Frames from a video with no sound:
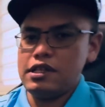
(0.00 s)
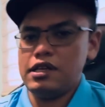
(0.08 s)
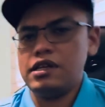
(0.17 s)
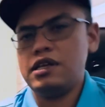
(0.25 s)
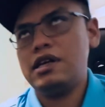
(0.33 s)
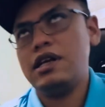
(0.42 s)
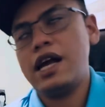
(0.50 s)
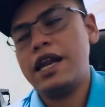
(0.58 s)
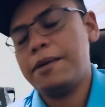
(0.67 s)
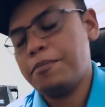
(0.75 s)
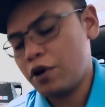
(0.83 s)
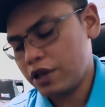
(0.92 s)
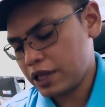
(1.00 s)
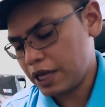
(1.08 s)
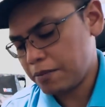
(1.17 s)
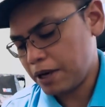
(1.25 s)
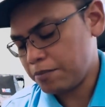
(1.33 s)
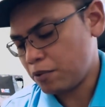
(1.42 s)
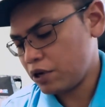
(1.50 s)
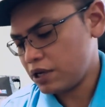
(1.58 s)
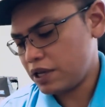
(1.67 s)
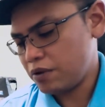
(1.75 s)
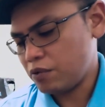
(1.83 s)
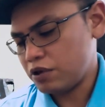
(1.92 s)
The at that point in time I bought
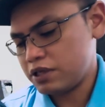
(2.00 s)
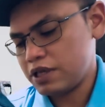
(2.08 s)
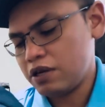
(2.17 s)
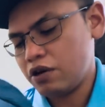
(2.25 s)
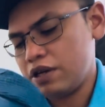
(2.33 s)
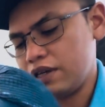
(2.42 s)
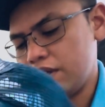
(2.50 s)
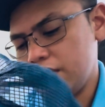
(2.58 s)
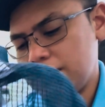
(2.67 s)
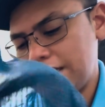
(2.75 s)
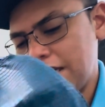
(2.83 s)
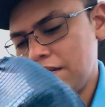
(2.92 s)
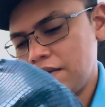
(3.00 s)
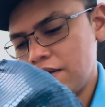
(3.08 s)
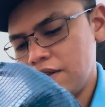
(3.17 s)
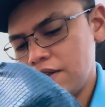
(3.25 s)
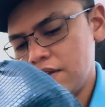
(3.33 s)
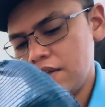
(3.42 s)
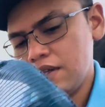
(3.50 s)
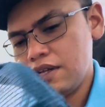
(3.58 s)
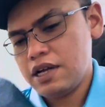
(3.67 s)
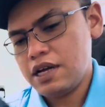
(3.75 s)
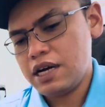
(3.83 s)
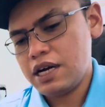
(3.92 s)
it wasn't on sale.
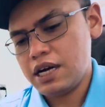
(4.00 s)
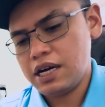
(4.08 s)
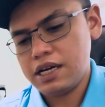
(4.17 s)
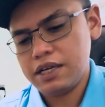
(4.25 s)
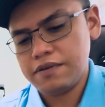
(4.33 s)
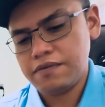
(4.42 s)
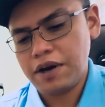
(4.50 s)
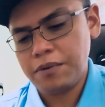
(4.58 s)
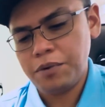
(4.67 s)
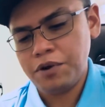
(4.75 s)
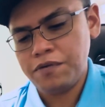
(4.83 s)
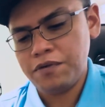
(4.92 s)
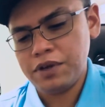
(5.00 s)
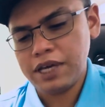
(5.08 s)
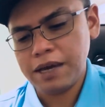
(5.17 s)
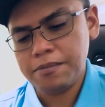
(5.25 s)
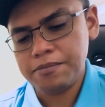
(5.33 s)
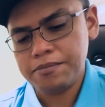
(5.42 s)
Uh, very beautiful cat.